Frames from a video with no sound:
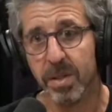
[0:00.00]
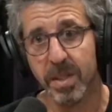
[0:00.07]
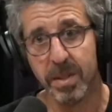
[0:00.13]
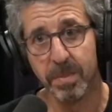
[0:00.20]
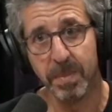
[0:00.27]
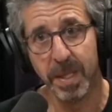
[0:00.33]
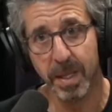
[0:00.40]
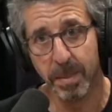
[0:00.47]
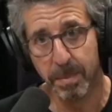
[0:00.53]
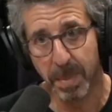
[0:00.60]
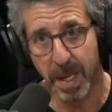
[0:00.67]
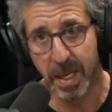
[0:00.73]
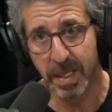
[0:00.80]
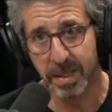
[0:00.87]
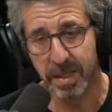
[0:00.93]
this bail
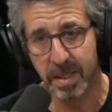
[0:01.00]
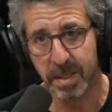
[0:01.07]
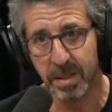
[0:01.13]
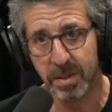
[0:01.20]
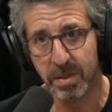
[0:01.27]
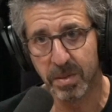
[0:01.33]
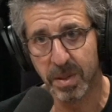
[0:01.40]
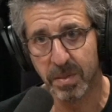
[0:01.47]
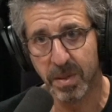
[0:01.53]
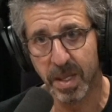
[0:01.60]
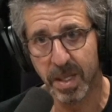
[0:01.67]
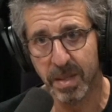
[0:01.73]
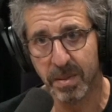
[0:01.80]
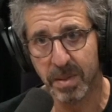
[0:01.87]
bonds industry, right?